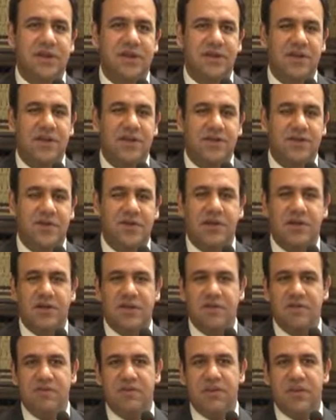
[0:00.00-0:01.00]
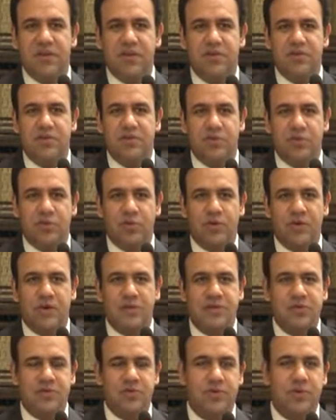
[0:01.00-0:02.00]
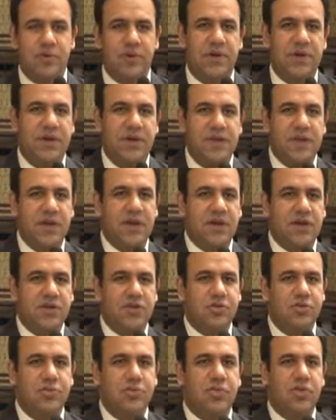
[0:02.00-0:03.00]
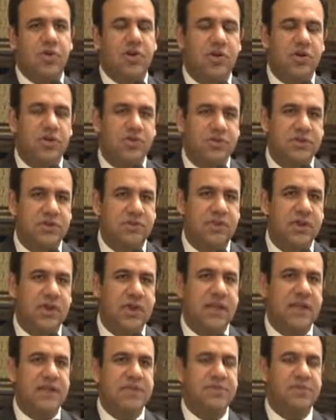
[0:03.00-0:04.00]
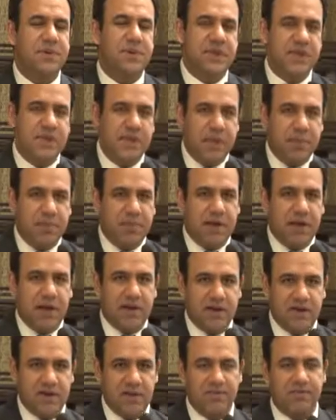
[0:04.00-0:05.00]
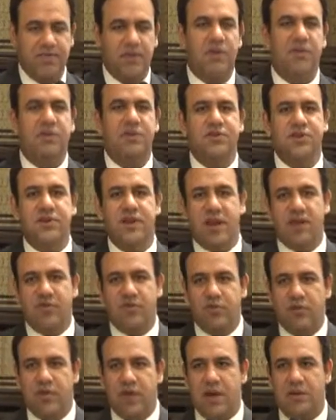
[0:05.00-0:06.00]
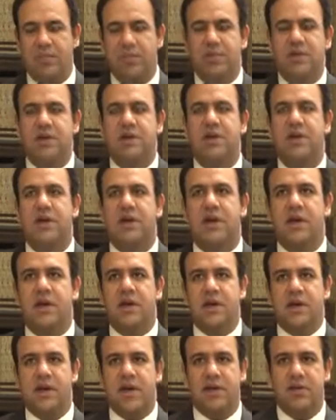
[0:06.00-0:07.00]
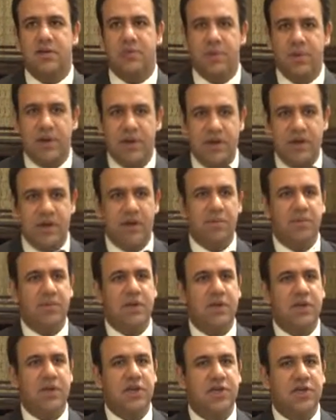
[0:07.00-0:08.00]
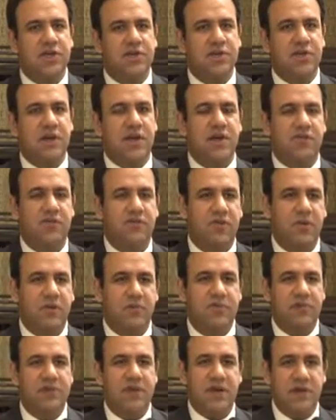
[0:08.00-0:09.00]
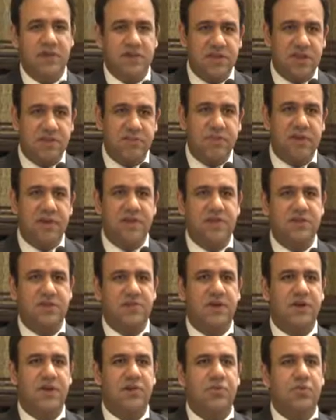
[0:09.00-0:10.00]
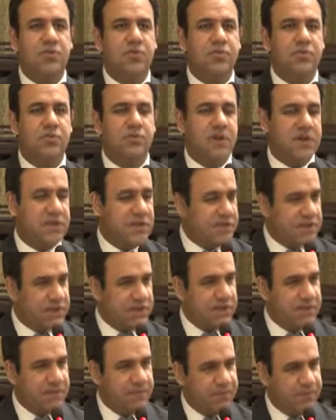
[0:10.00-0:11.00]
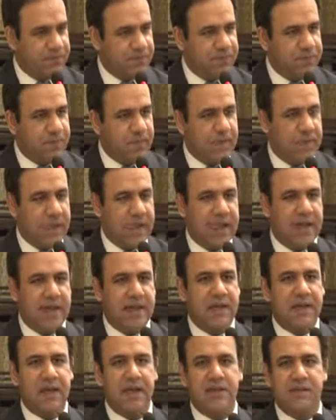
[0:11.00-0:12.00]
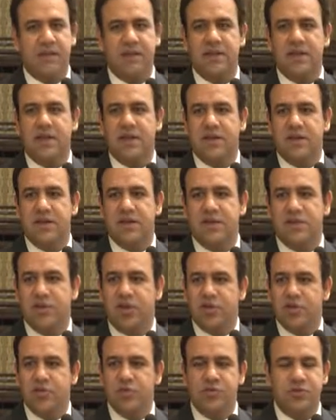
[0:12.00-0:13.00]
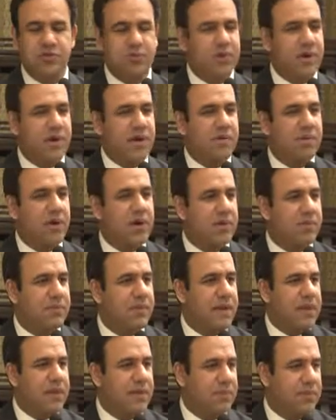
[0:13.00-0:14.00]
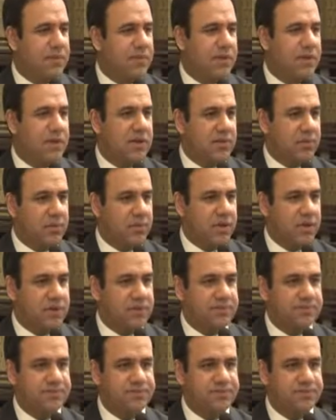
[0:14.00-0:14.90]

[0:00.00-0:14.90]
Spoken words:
he considered leaving. He was told that's a stupid idea and he should move on and do something else, but he kept at it. Eventually iPhone happened and he built an application that from status updates went to messaging and then is now used by about 1 billion people in the world.